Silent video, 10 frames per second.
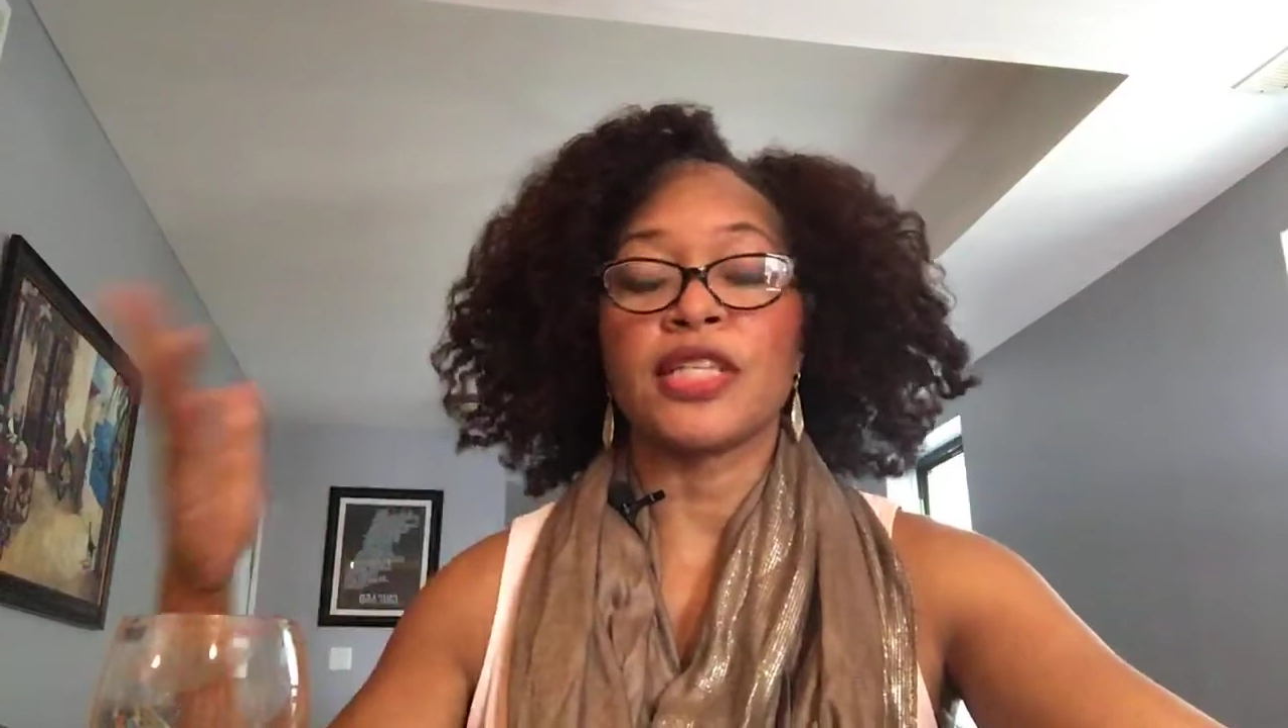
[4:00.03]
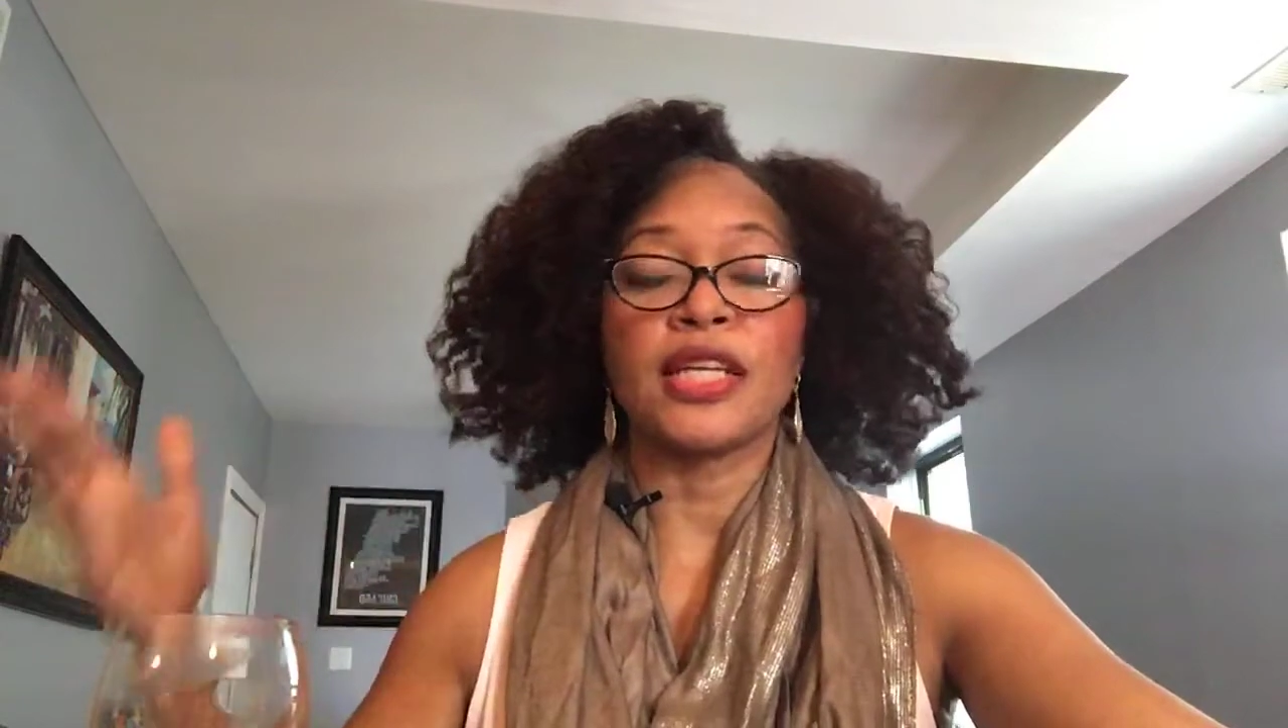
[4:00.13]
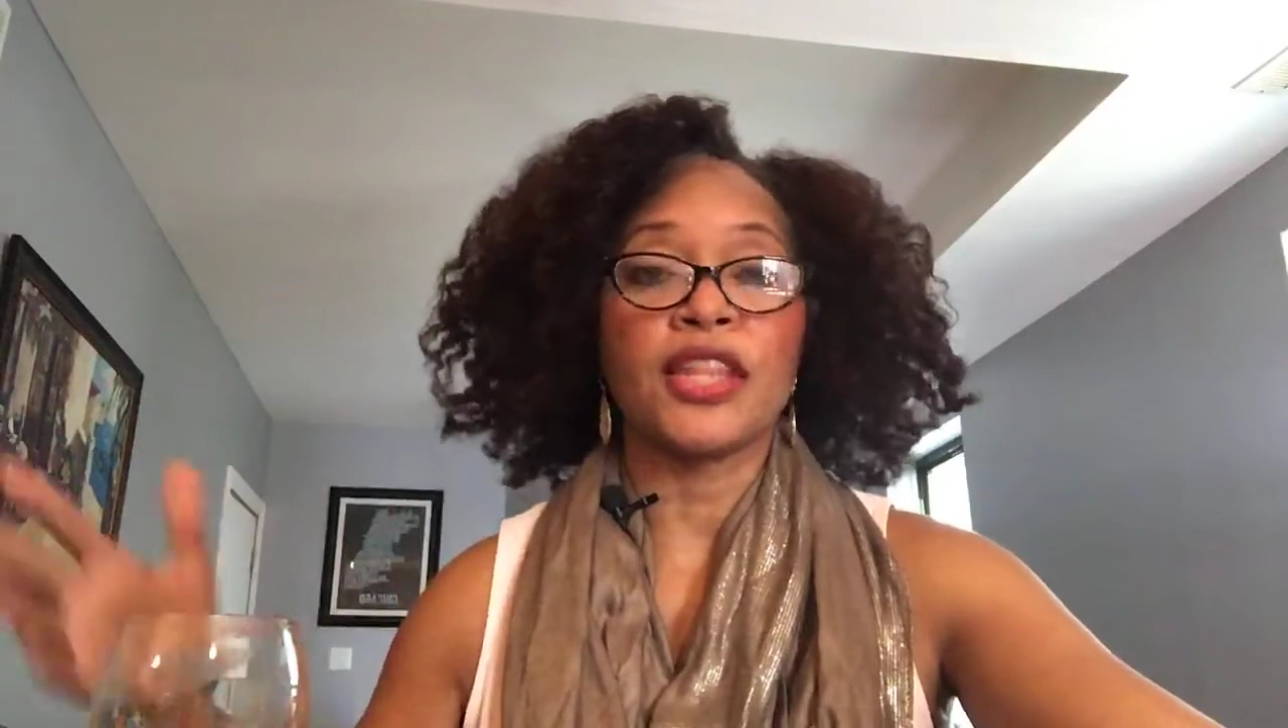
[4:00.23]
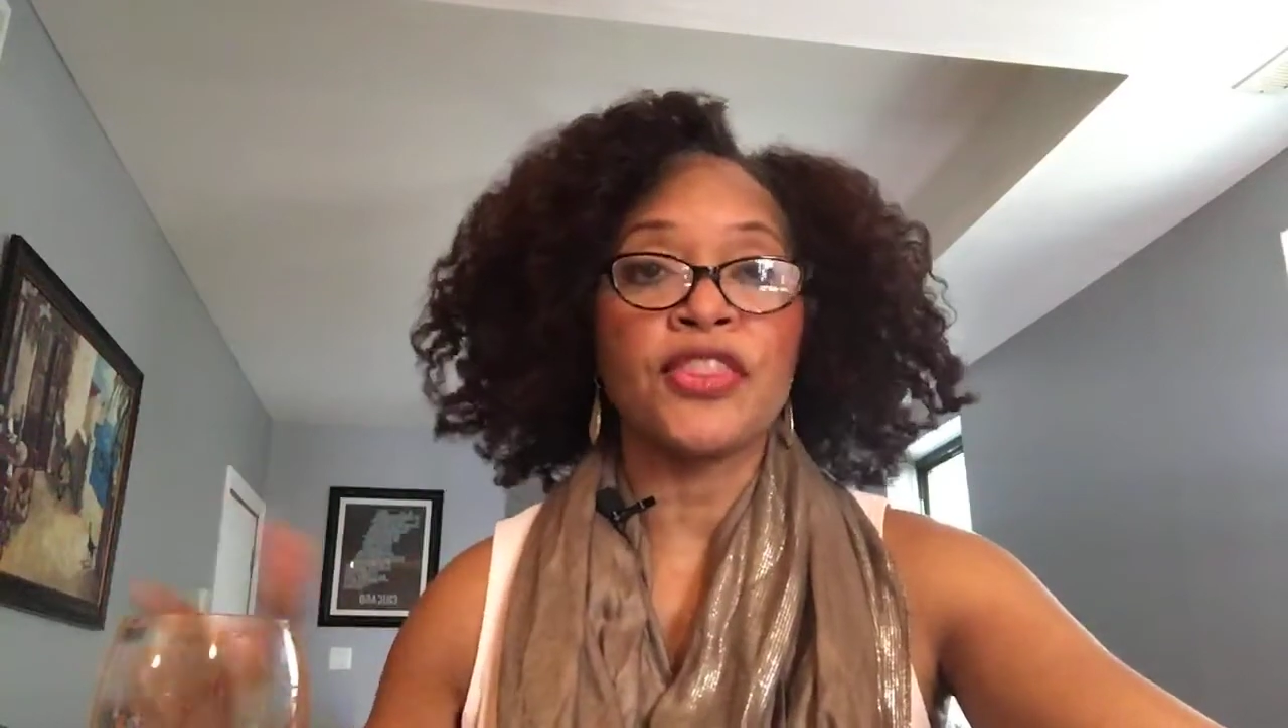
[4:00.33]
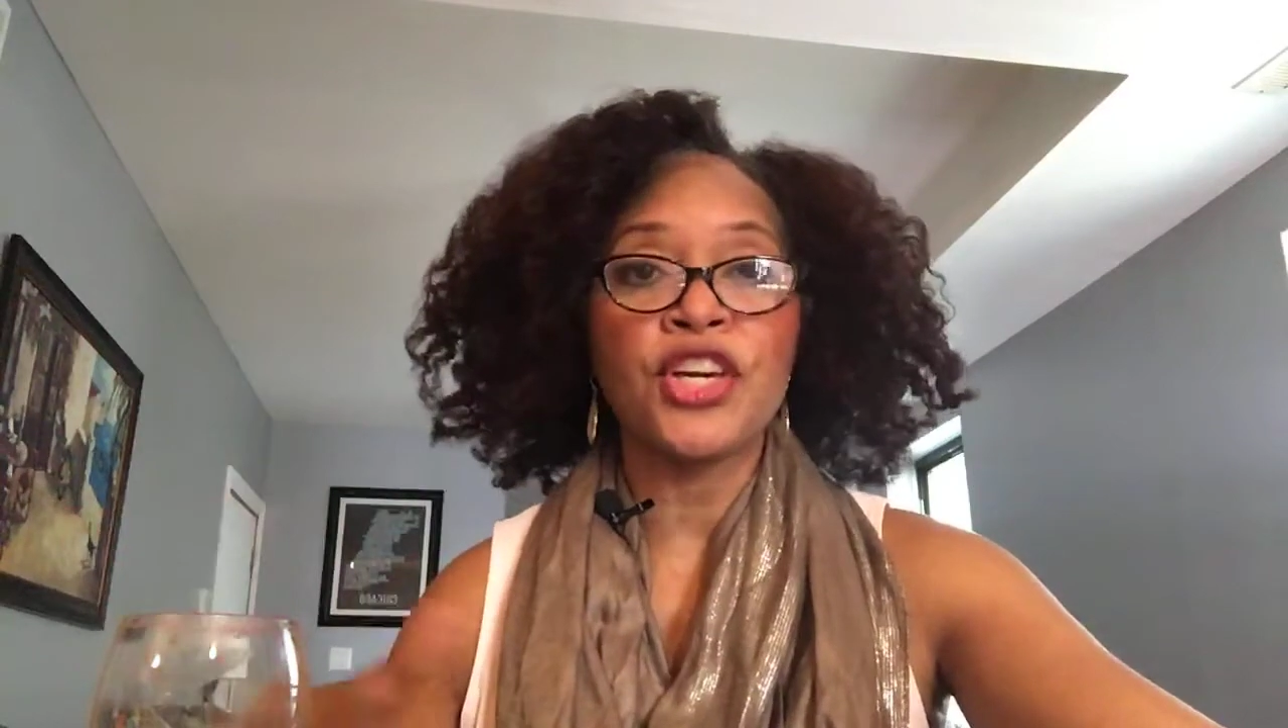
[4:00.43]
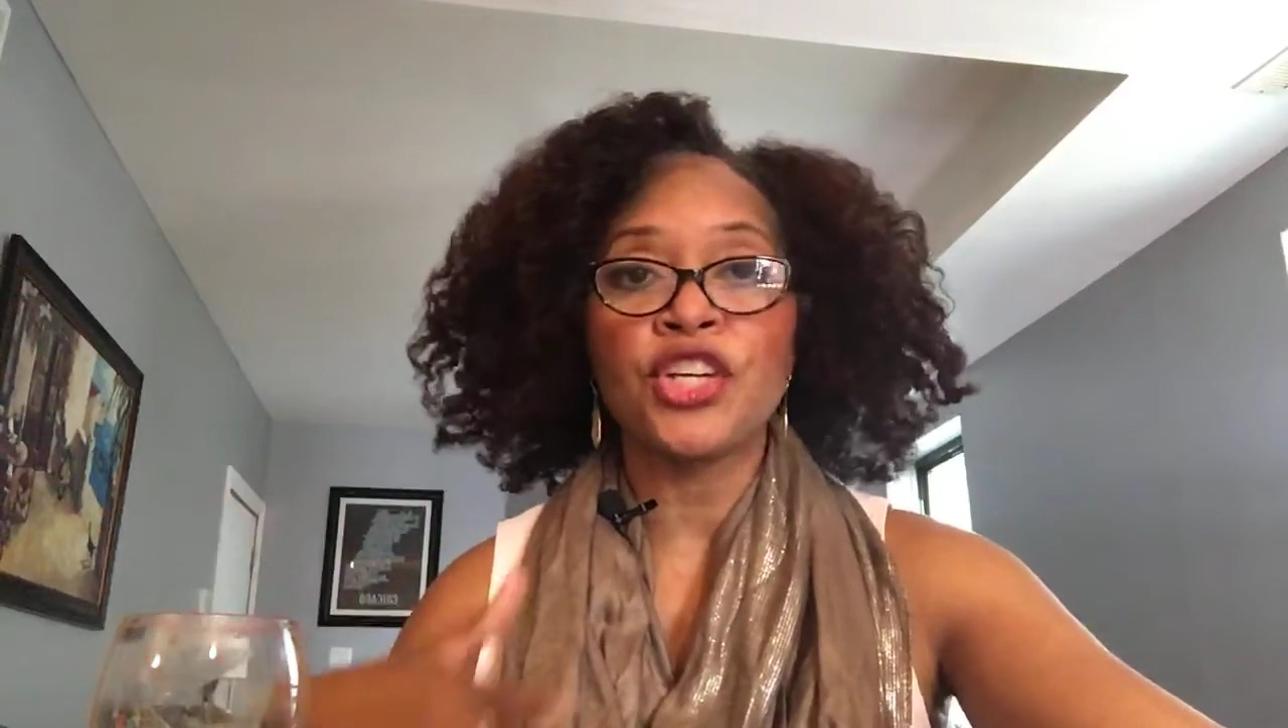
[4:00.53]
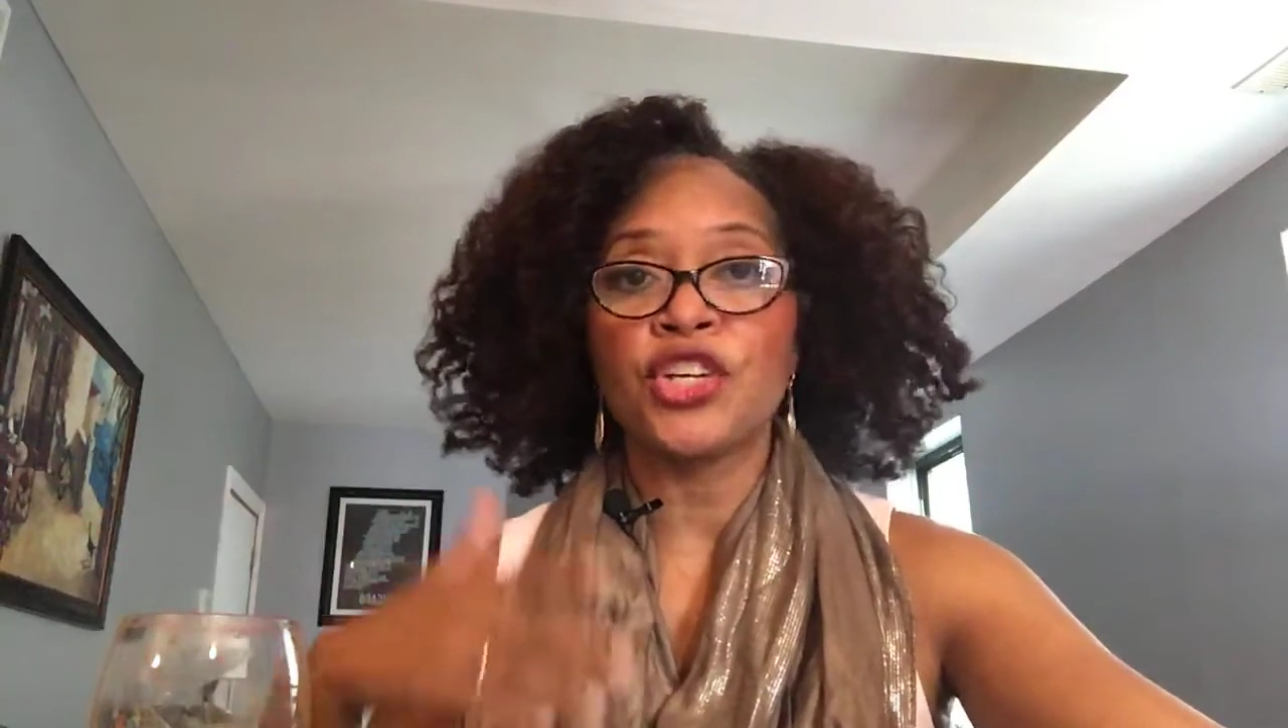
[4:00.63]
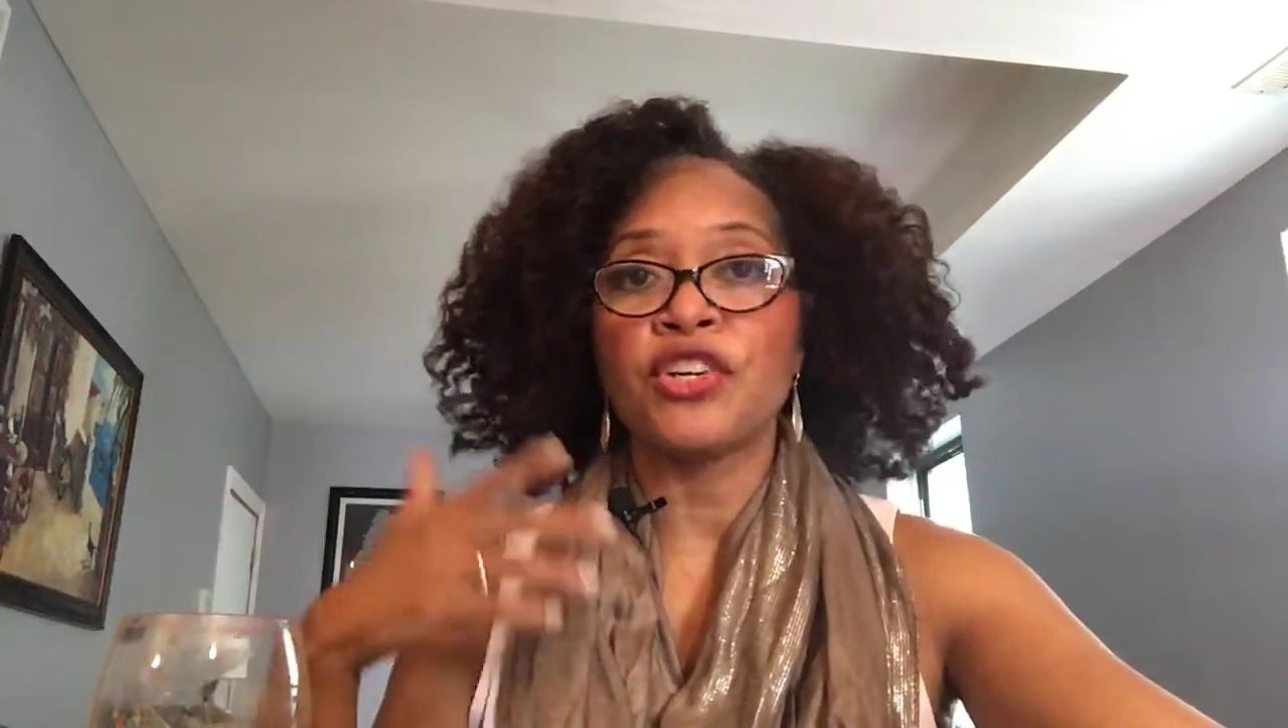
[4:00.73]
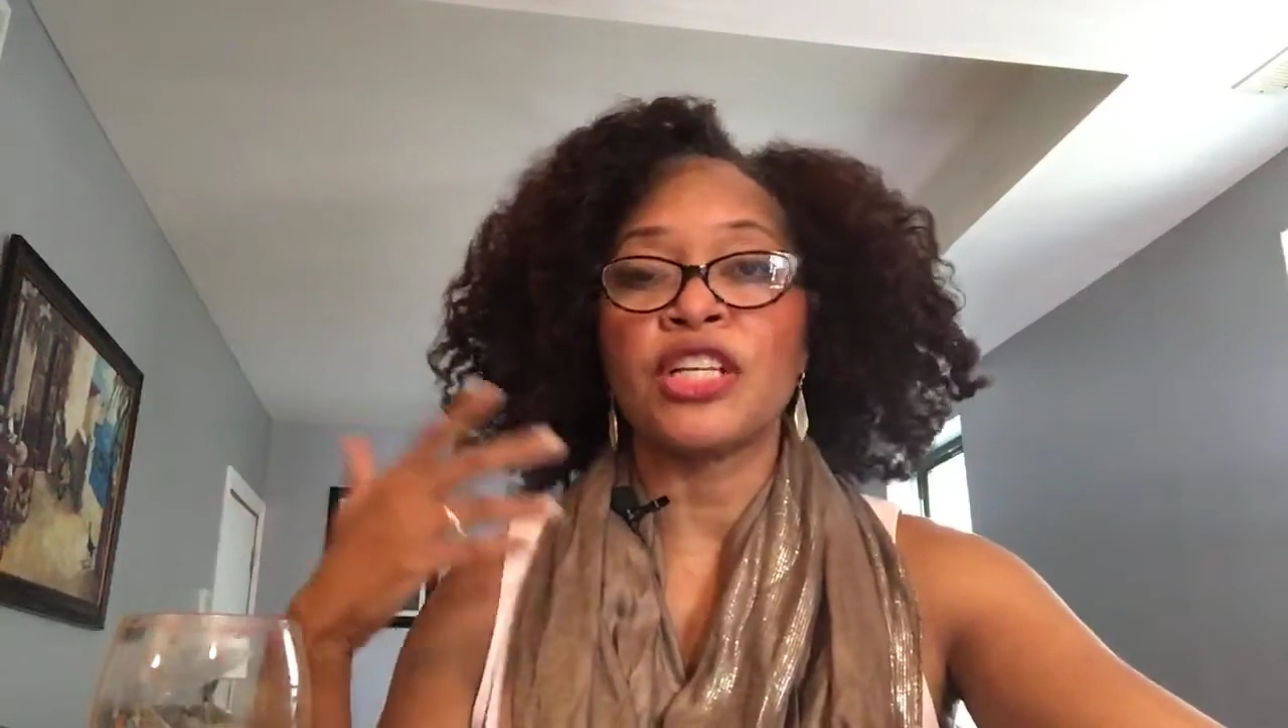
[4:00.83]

getting thicker